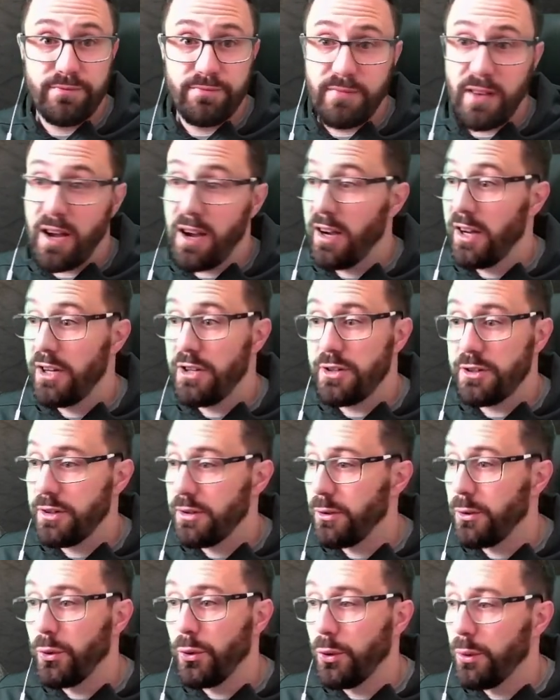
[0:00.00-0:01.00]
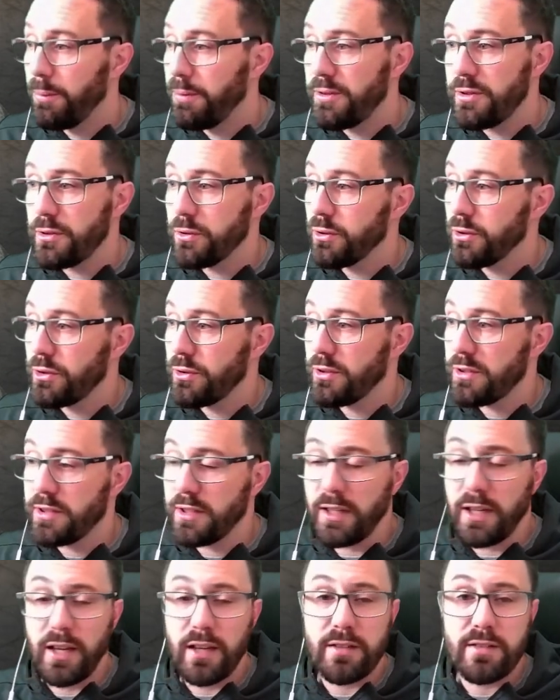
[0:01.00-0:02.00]
Hydra Orb Sorceress,
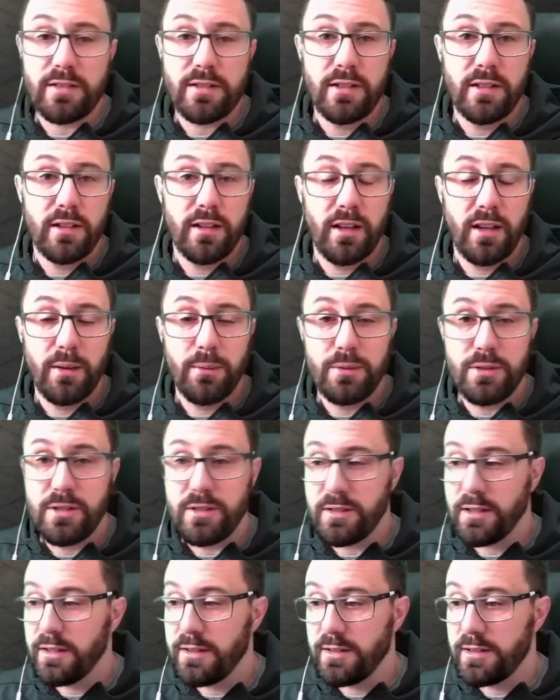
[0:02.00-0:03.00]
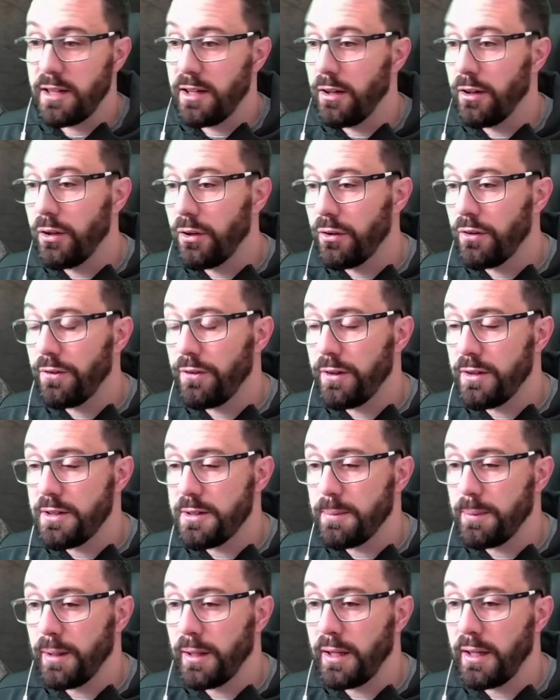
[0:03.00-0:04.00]
I guess, which is, as I say, a lot of fun
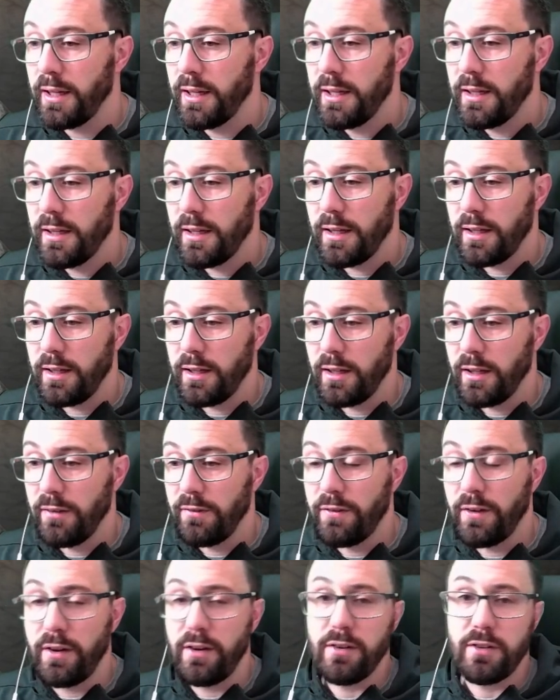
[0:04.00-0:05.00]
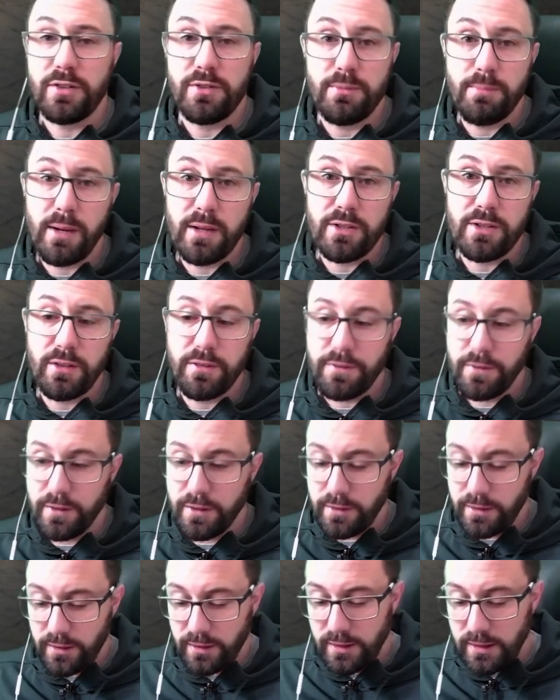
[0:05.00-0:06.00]
to play and very nice for magic
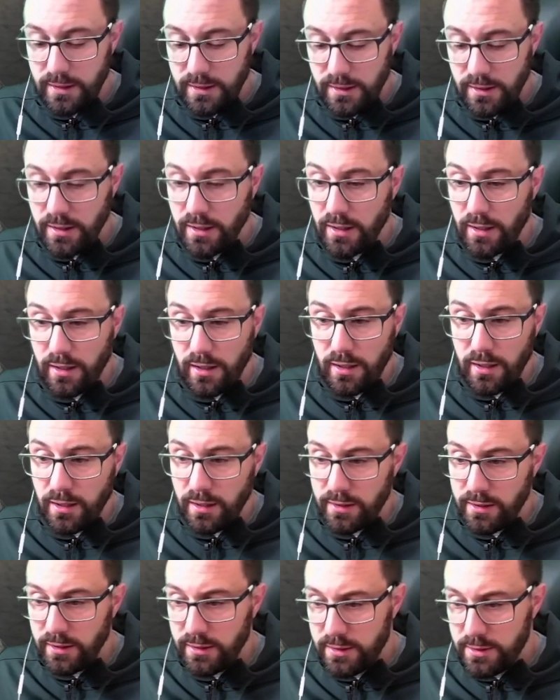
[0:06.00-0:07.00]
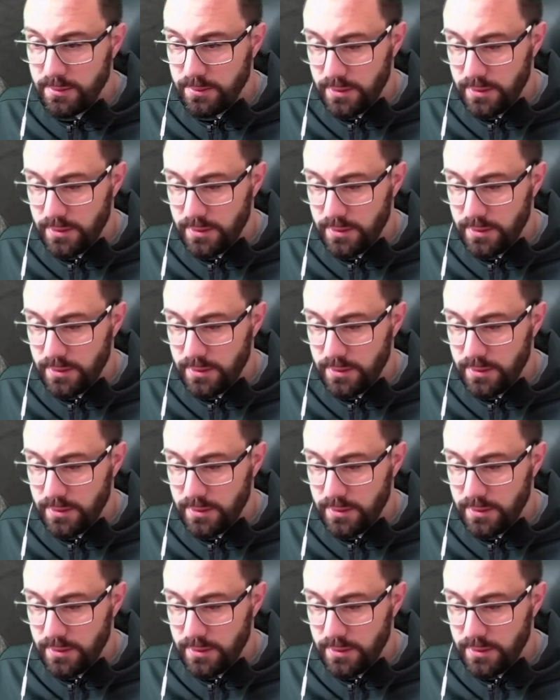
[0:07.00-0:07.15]
finding. I think, did we